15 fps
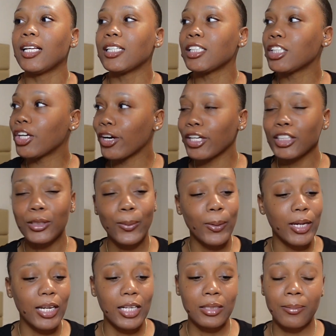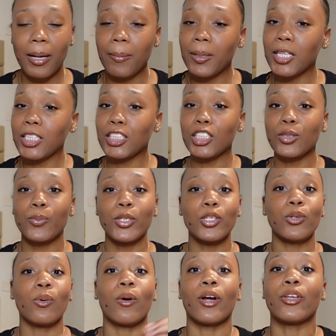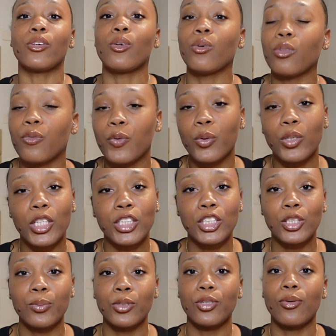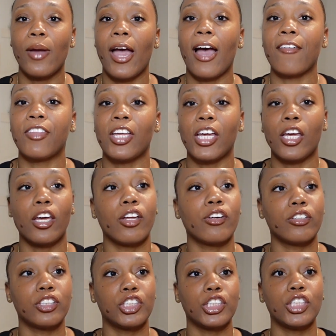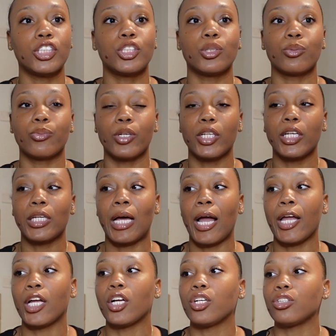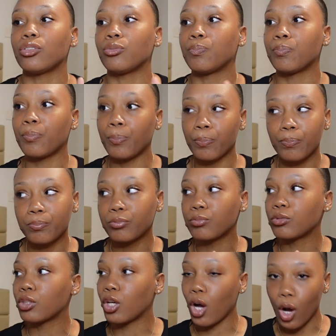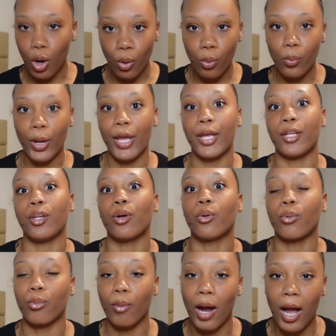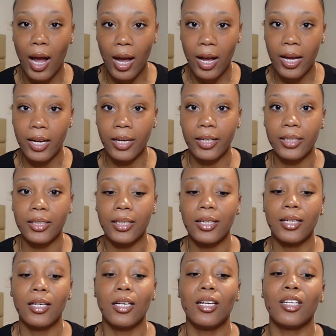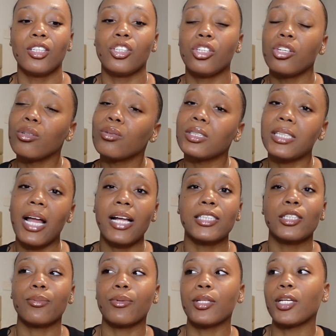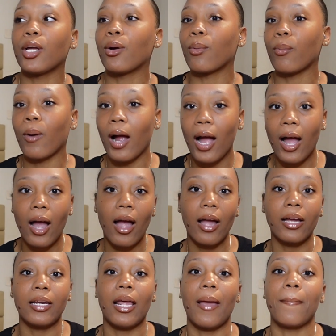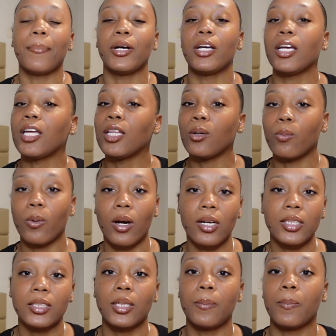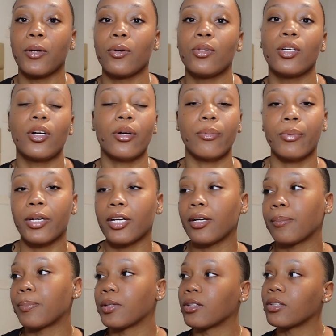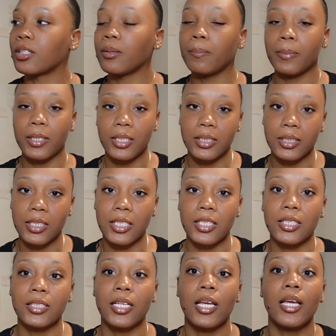your 20s, baby, this is when you are youthful. This is when you have the energy to really like go and grind. Use that to really grind and put in the work to build a career, build a business,